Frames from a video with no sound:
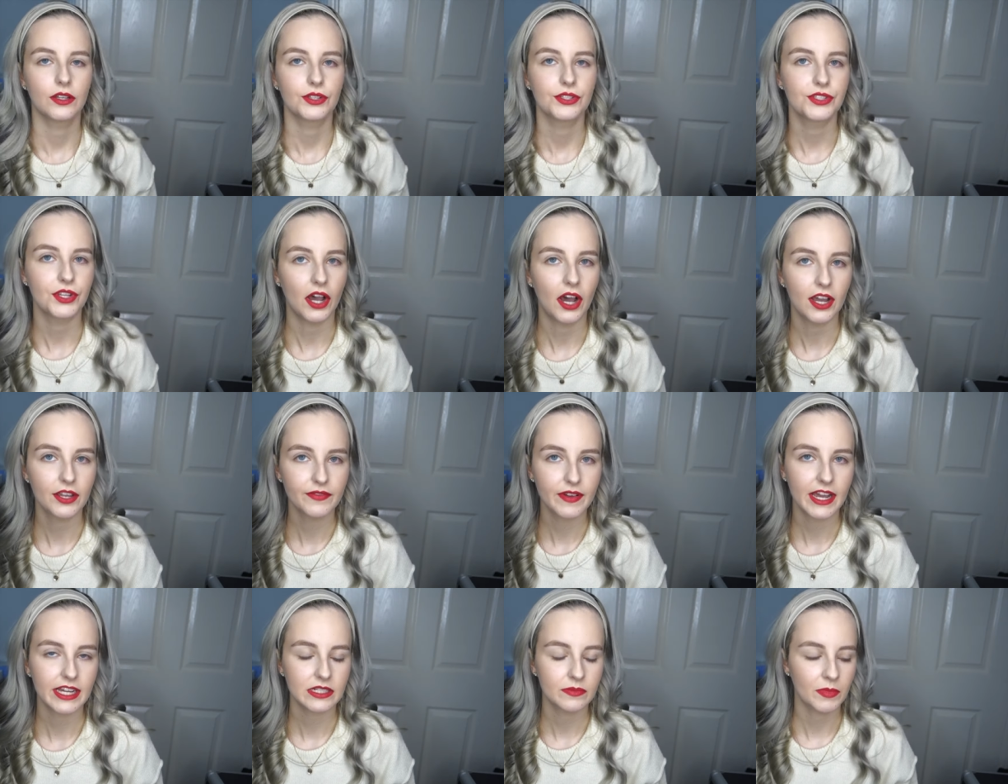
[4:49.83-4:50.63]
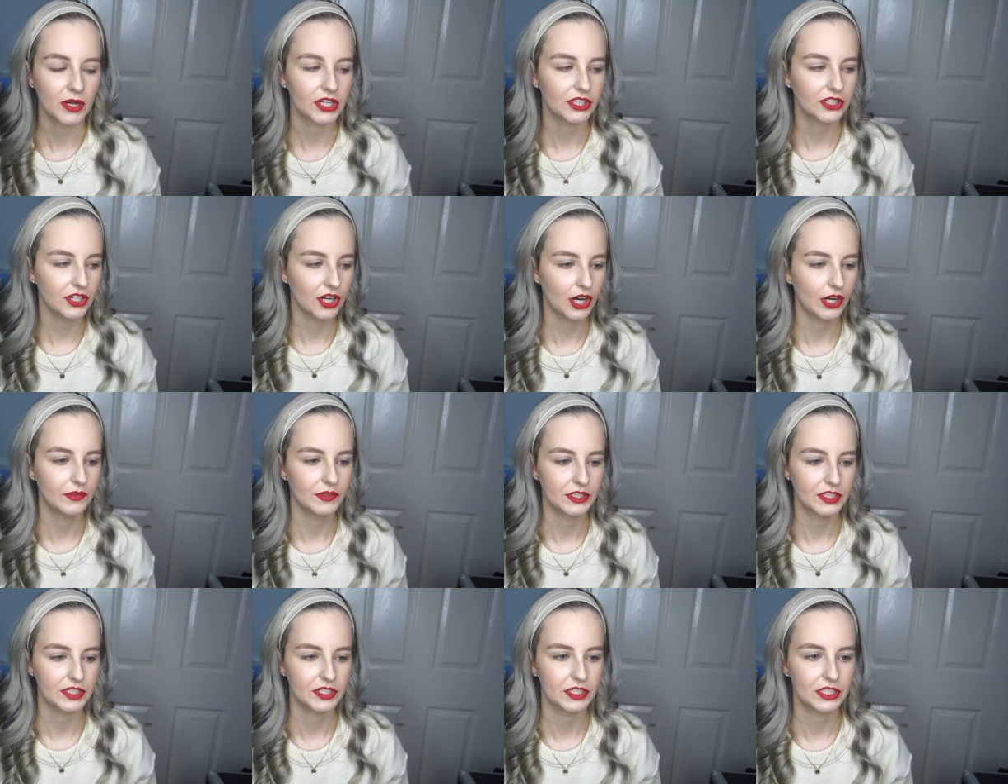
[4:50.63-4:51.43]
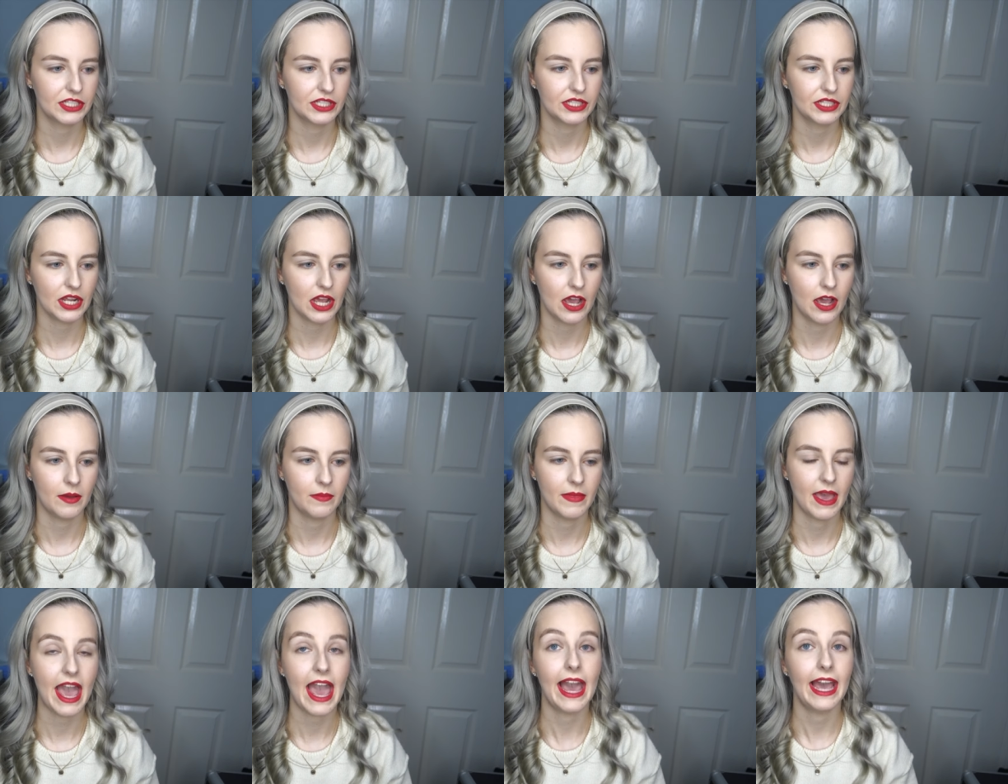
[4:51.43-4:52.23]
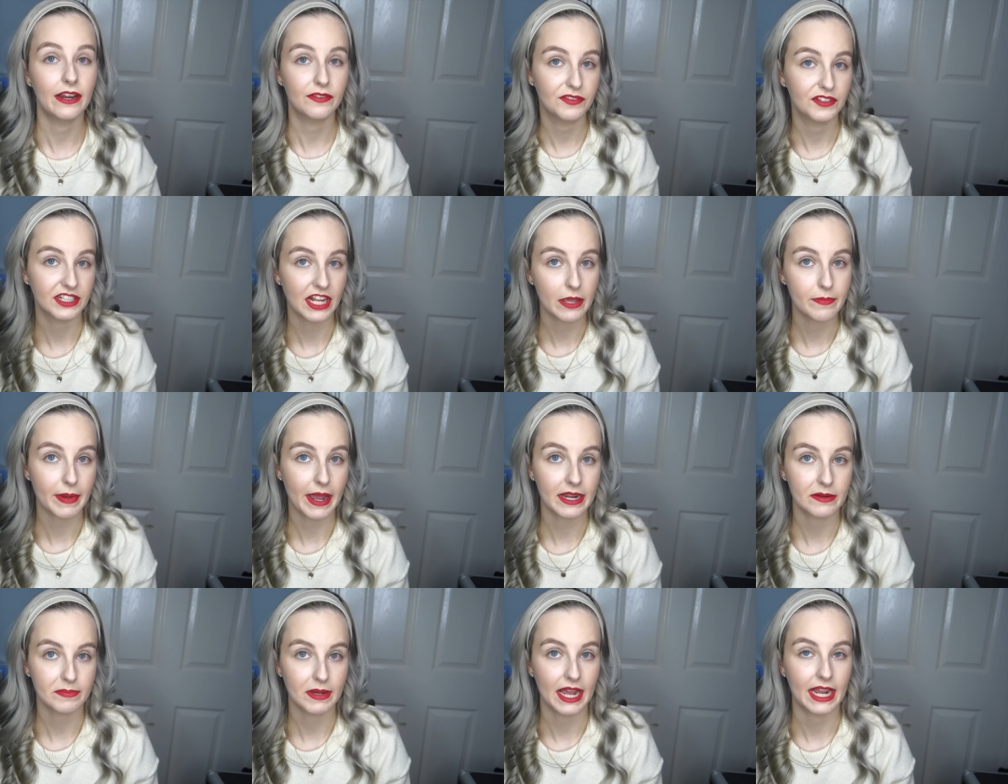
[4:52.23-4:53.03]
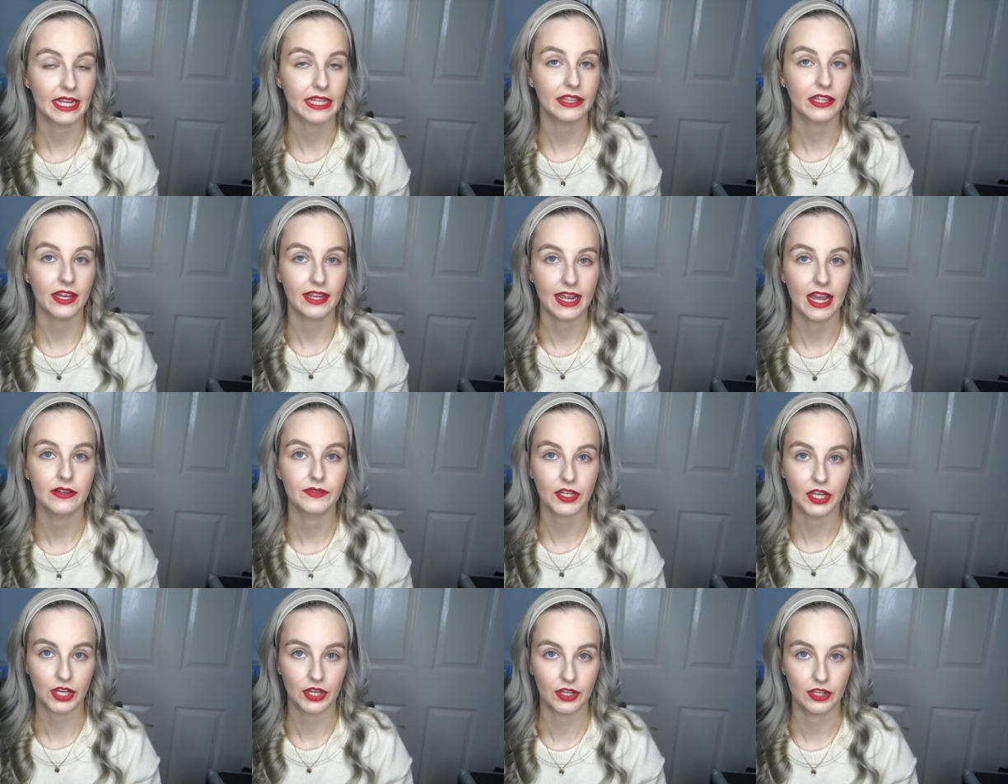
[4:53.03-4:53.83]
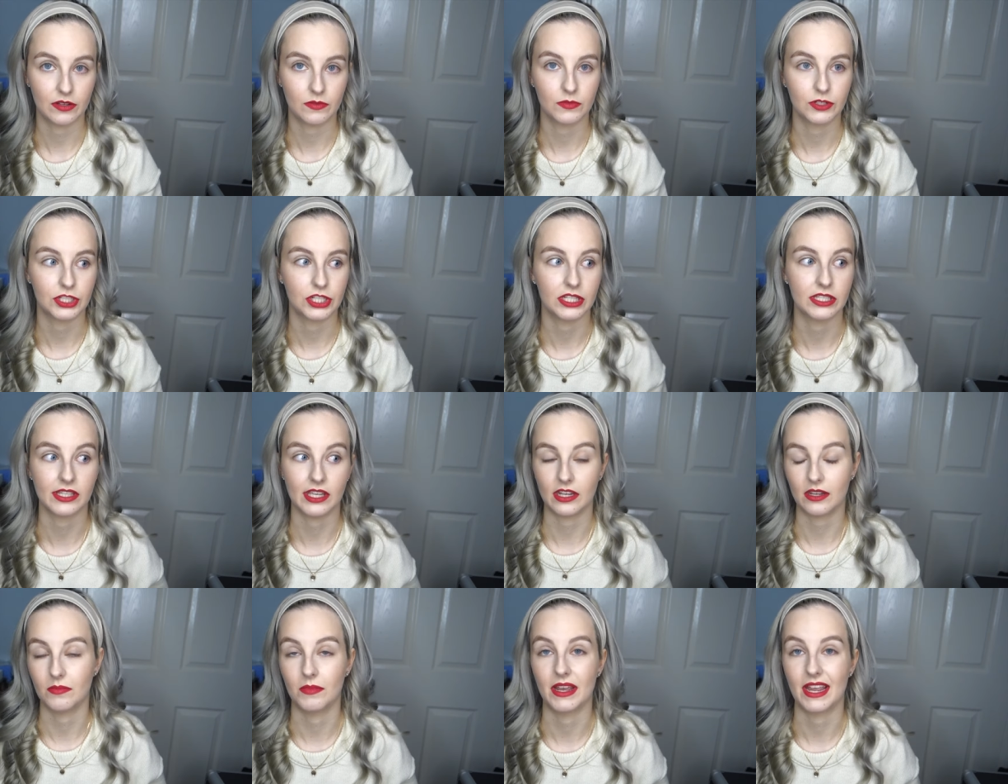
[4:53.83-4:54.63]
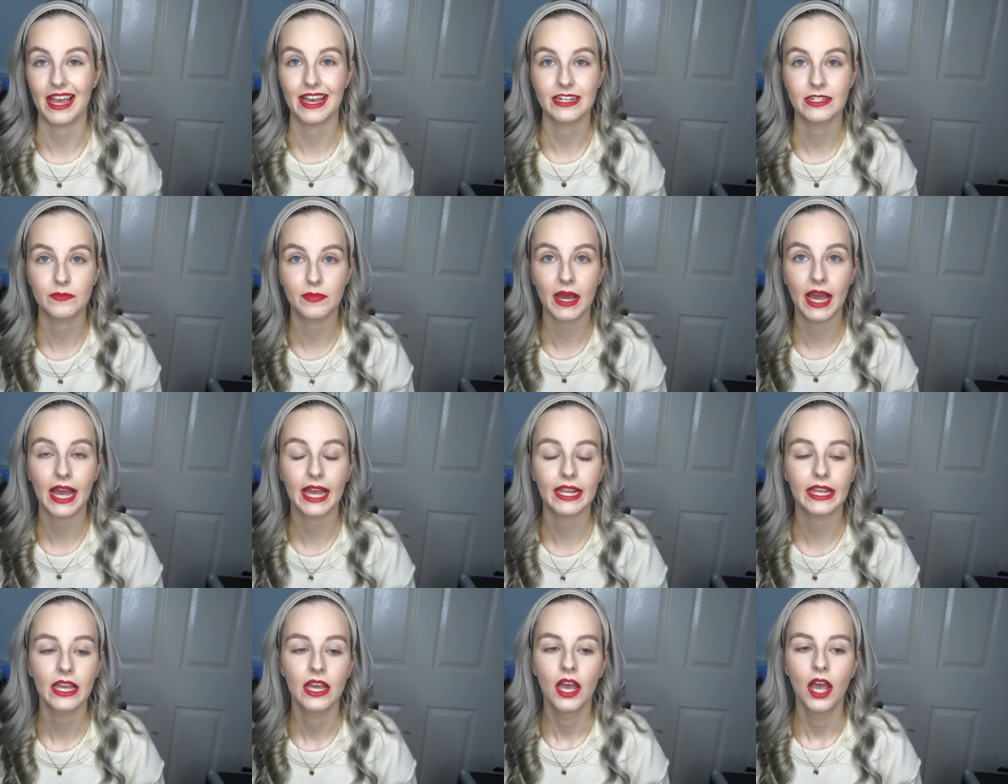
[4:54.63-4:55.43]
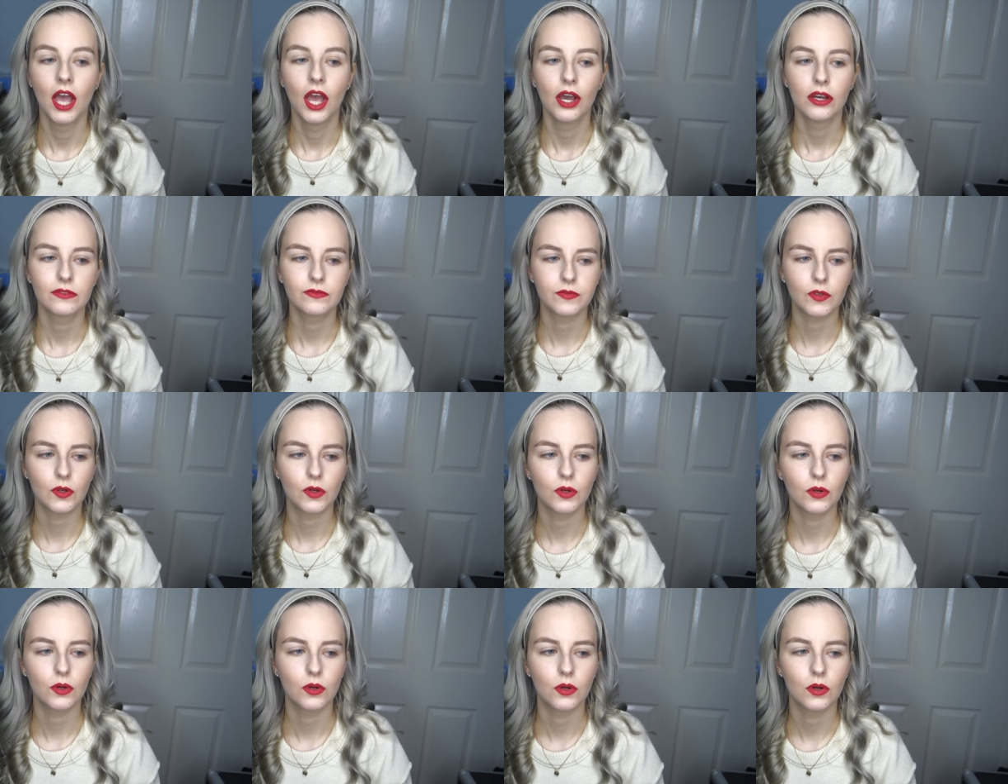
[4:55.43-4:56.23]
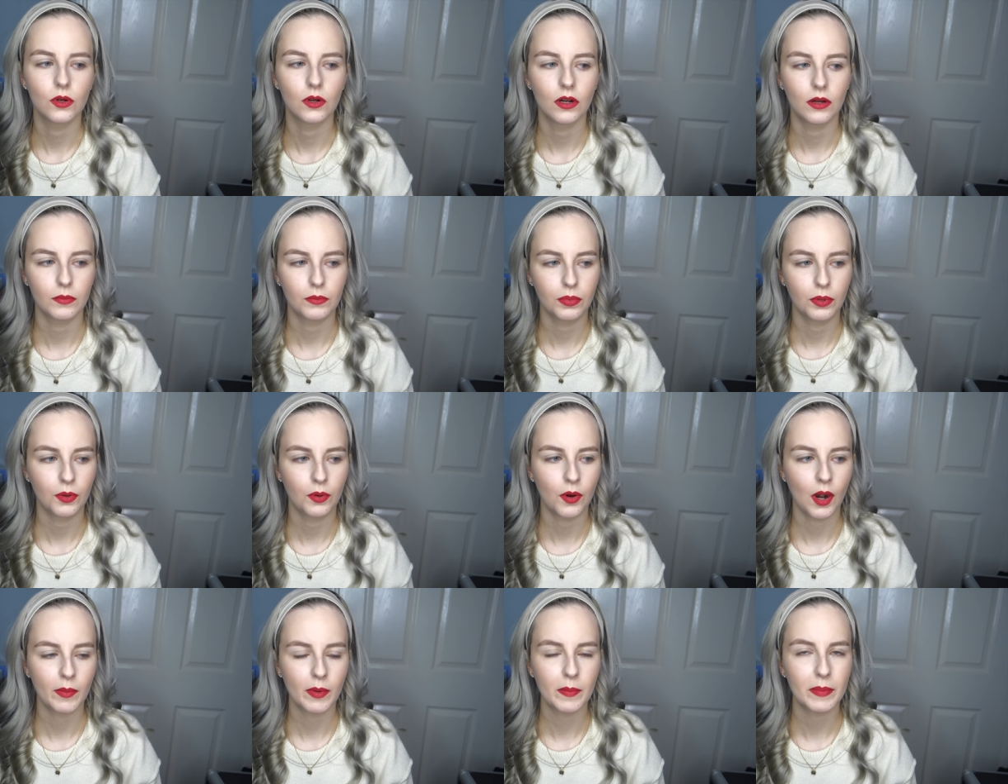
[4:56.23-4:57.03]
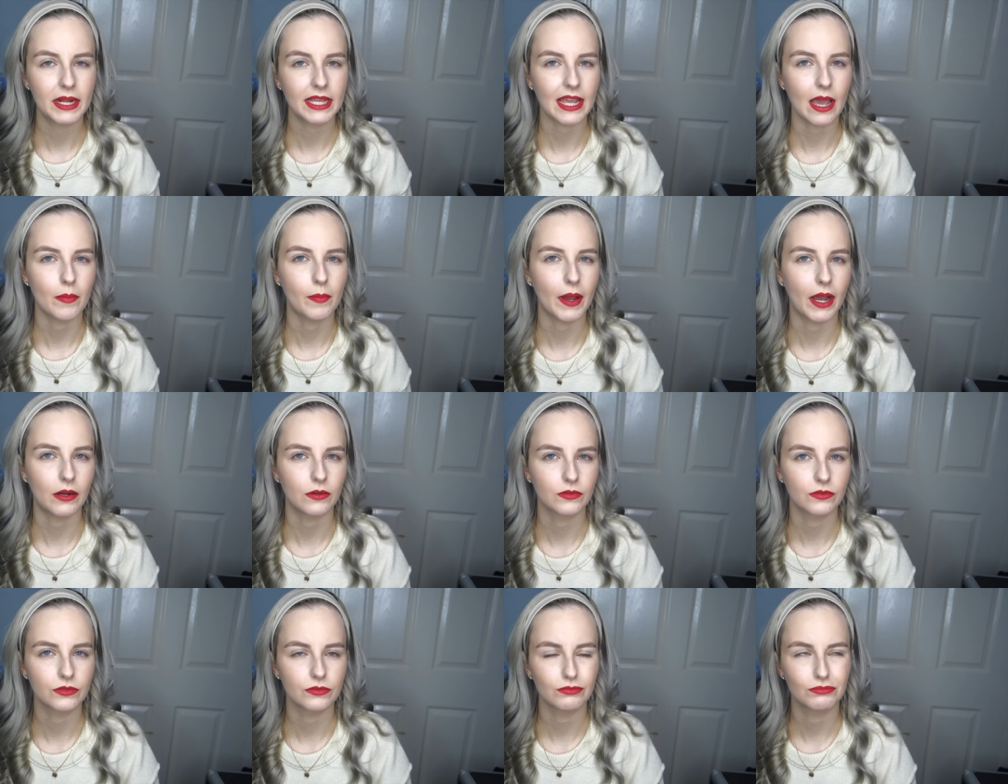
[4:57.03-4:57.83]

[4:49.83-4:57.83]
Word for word: So I've had my current um, everyday backpack that I have at home, which is like my handbag, for probably about